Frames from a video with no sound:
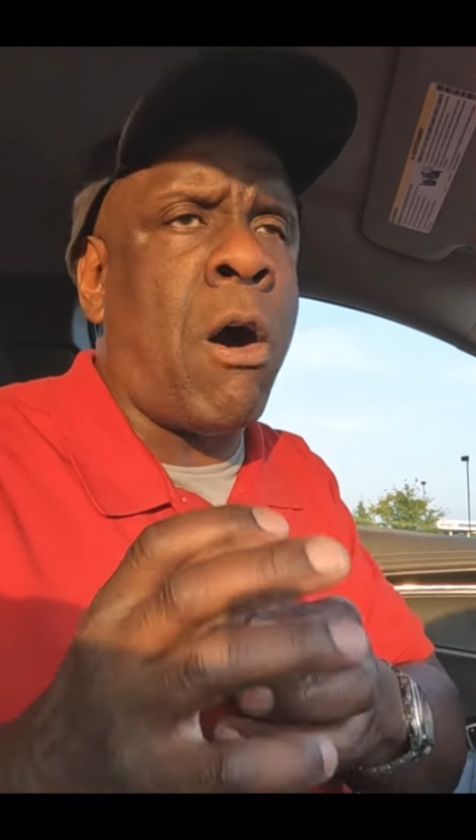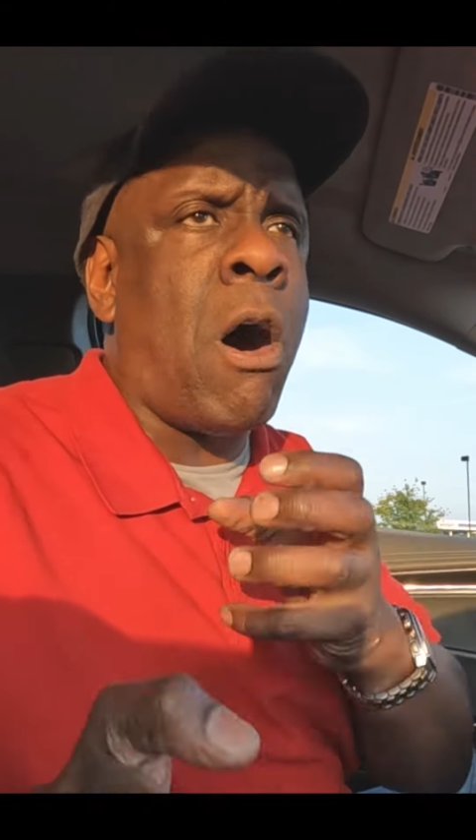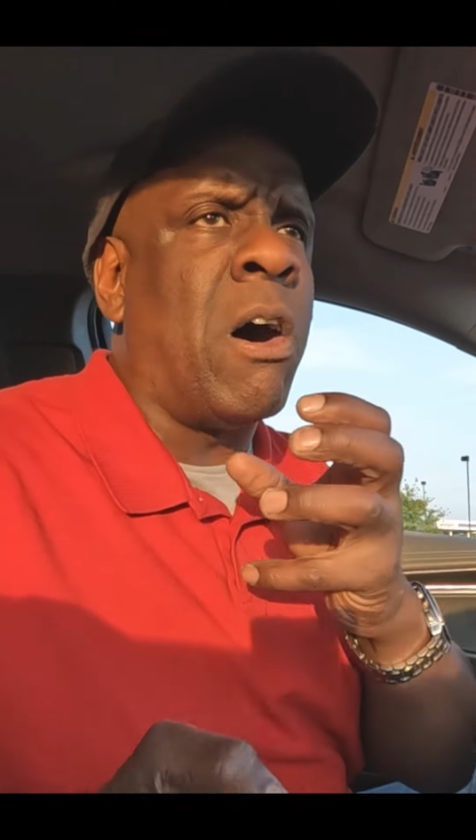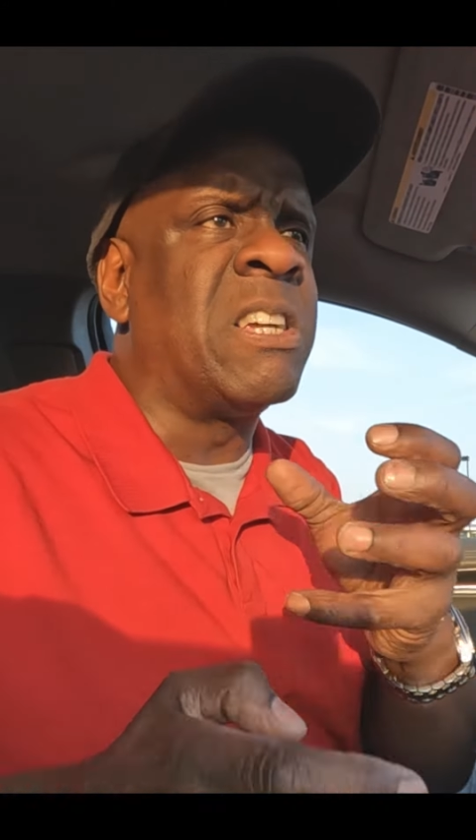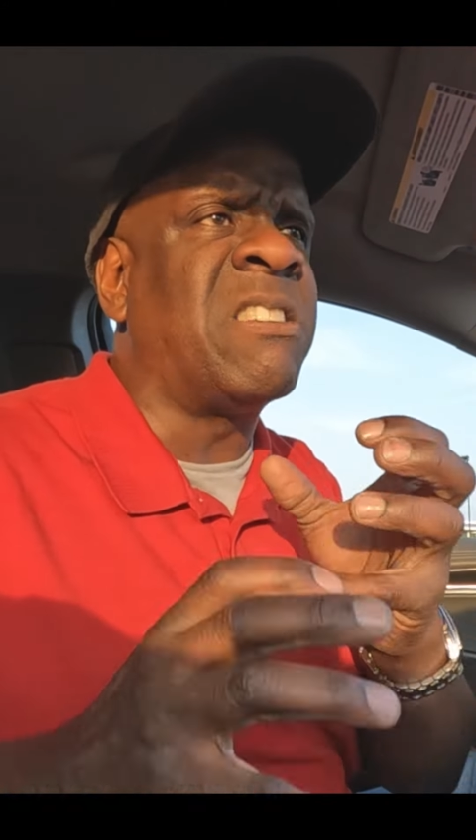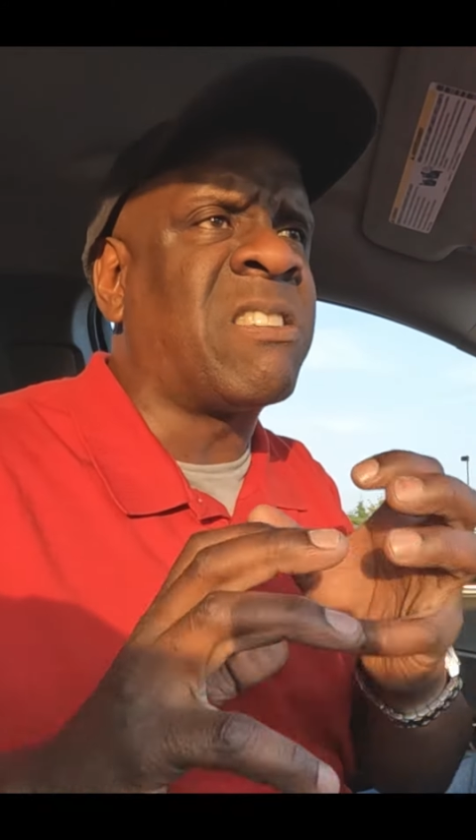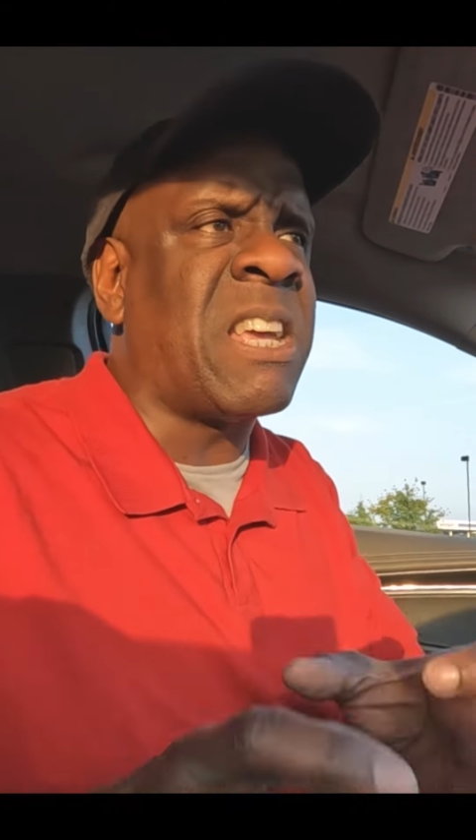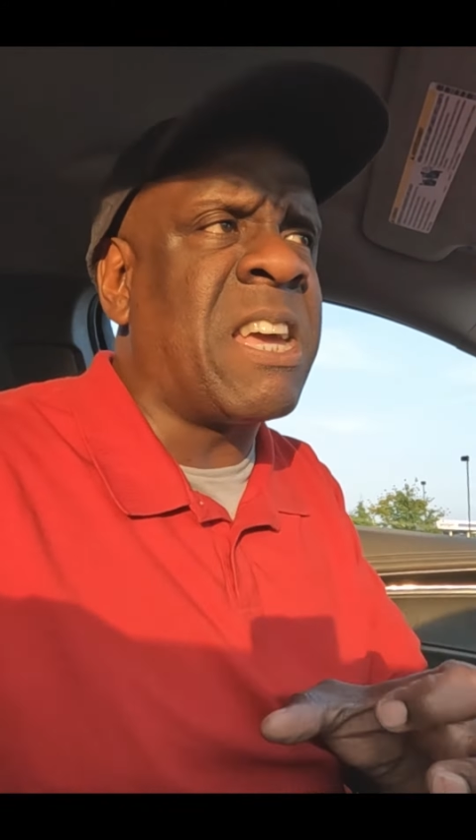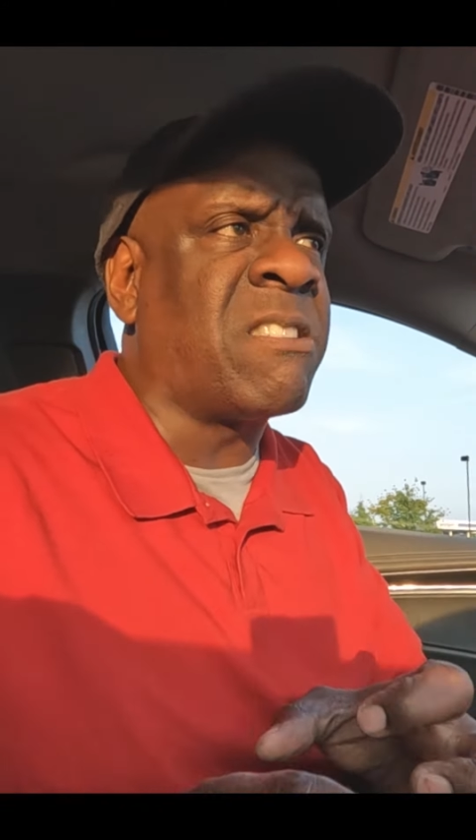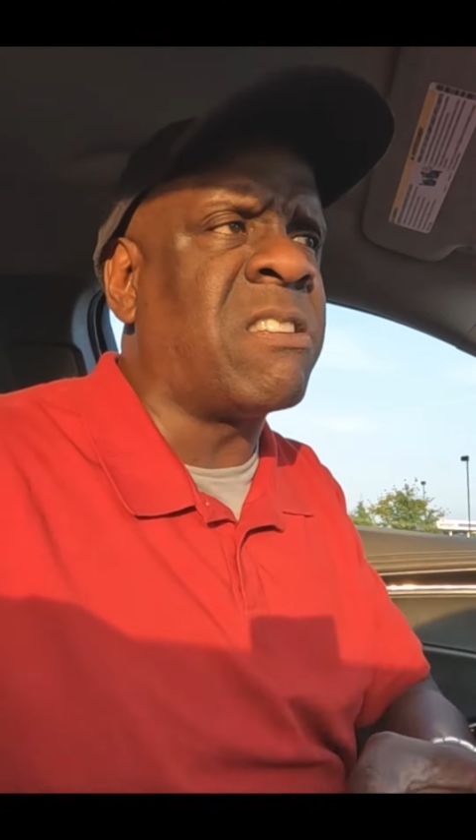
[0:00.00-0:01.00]
all these
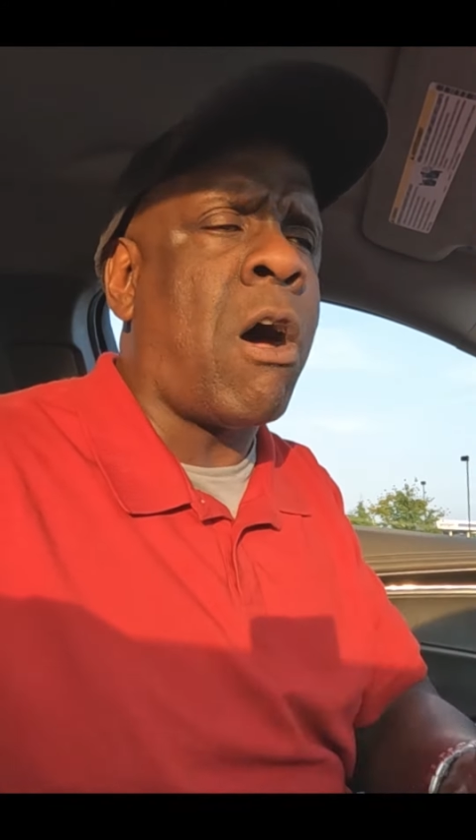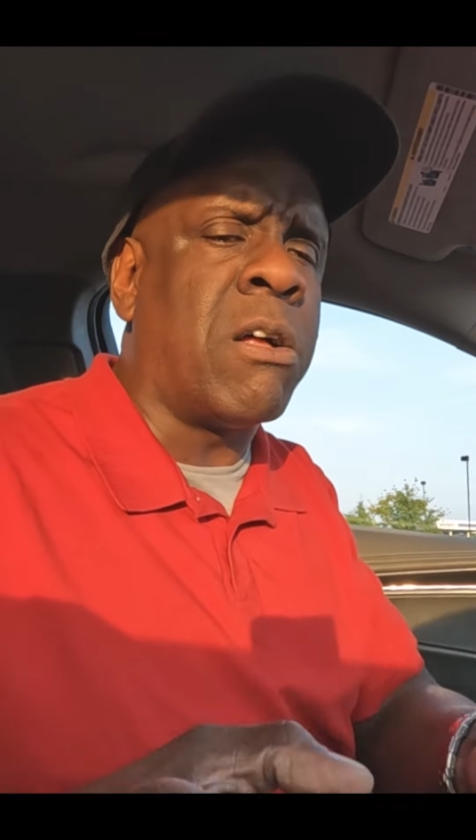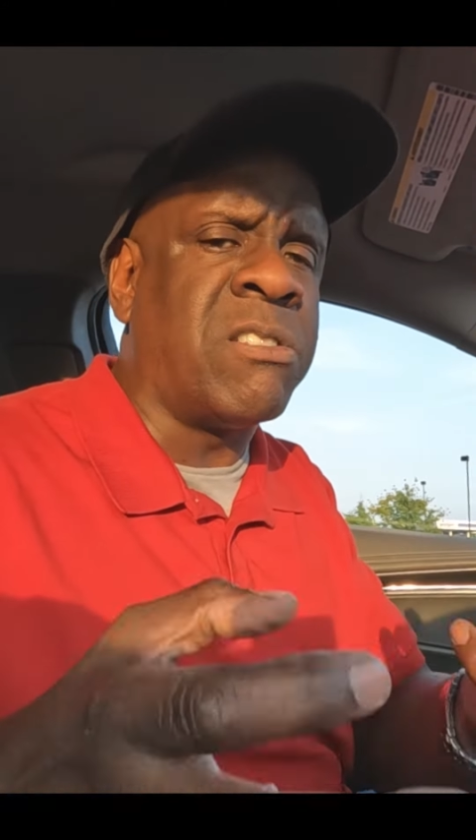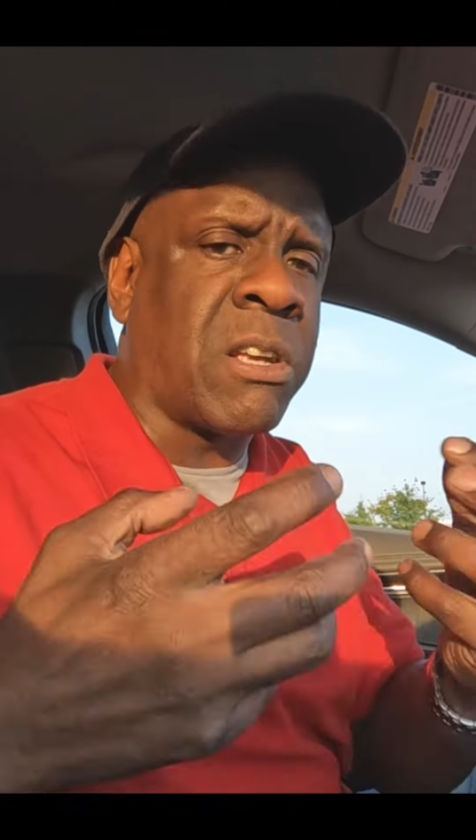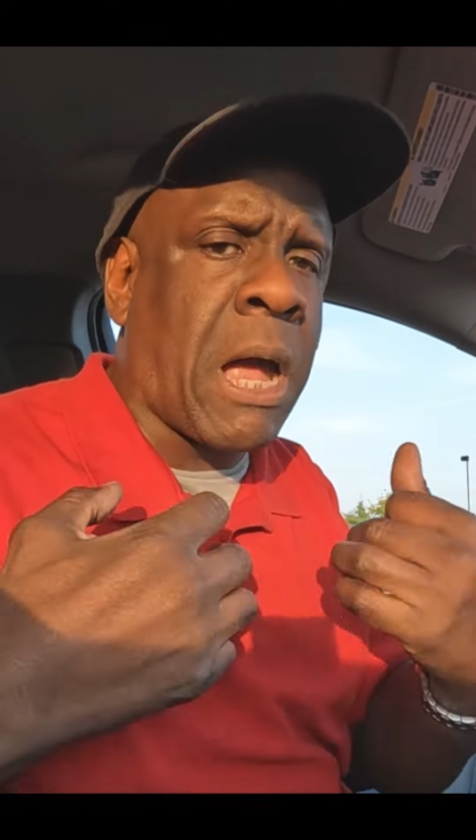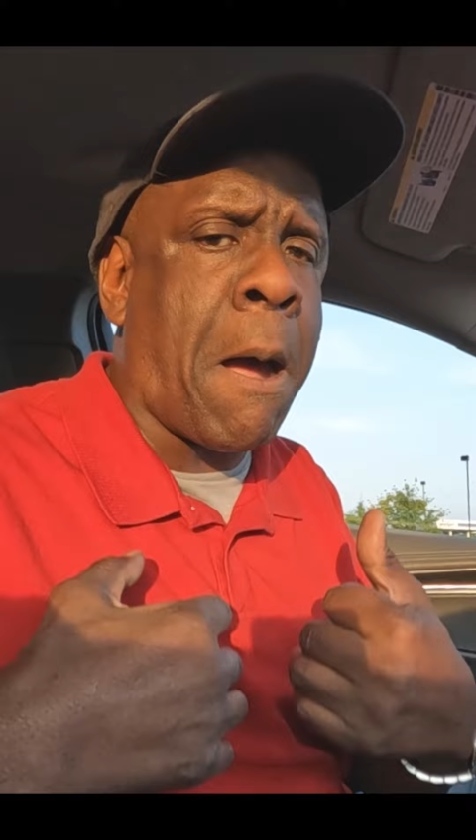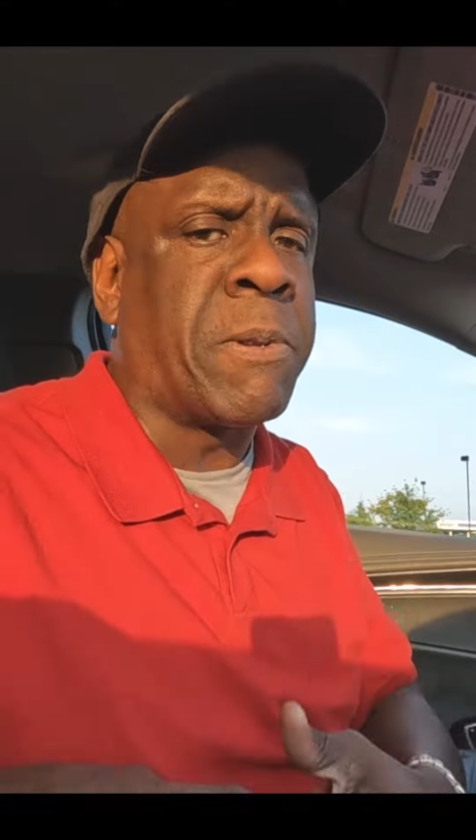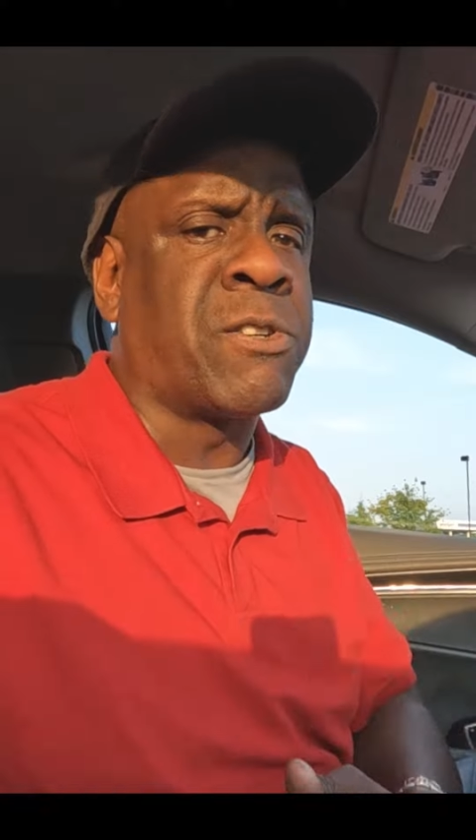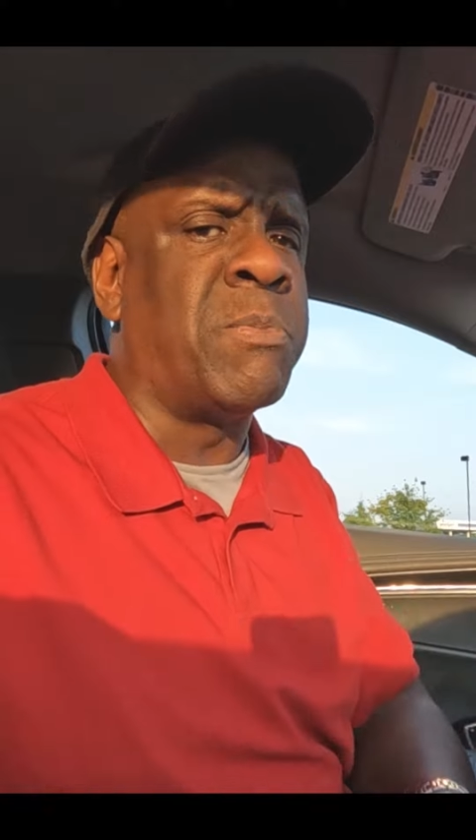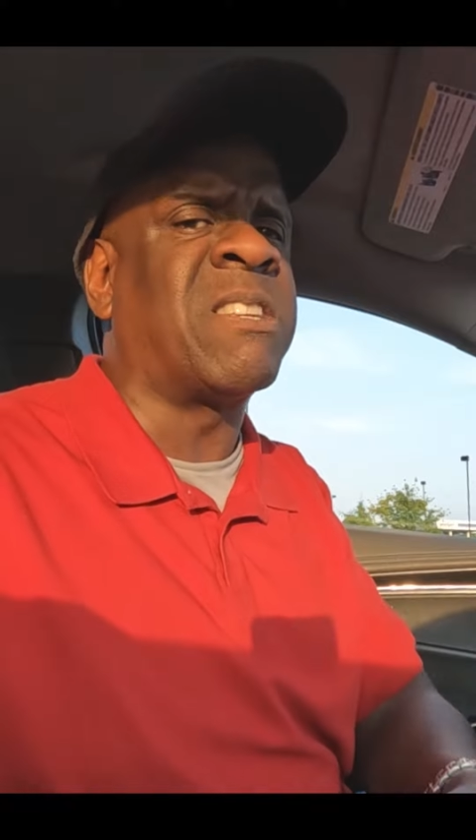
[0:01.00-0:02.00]
things and all these
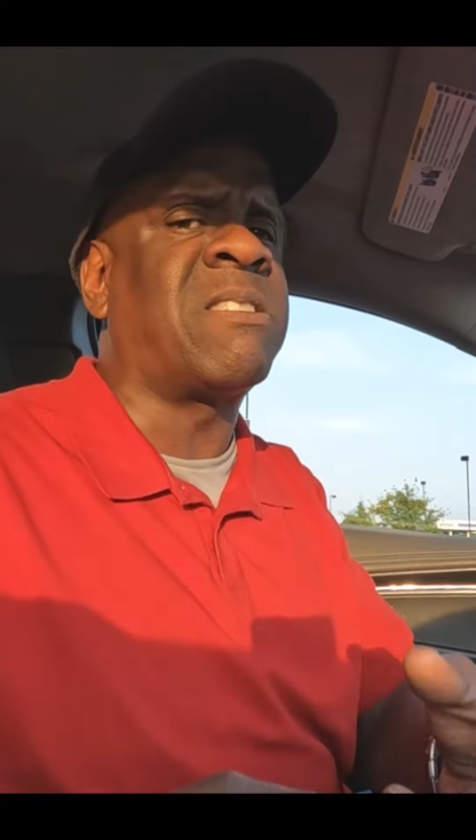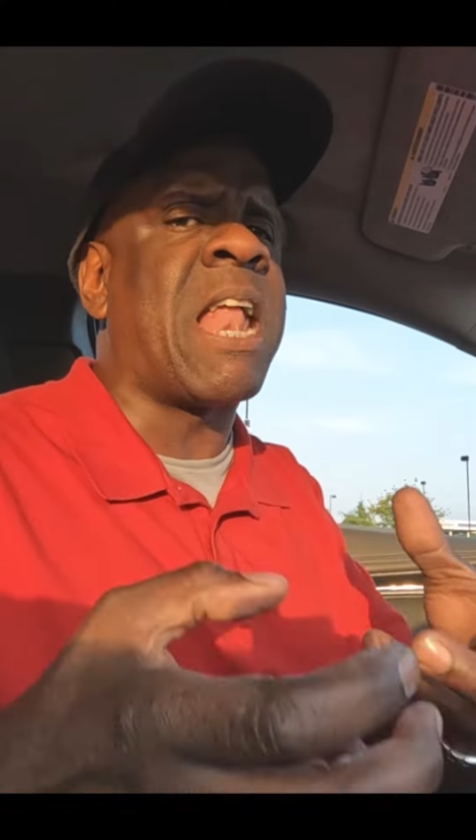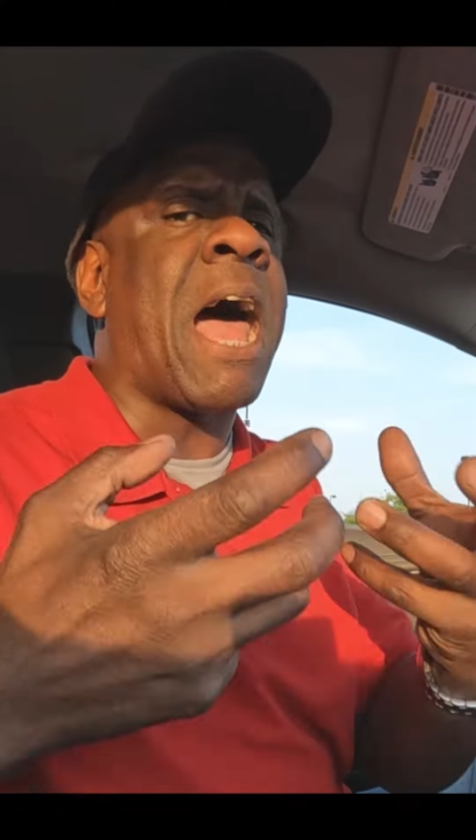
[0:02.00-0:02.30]
accomplishments that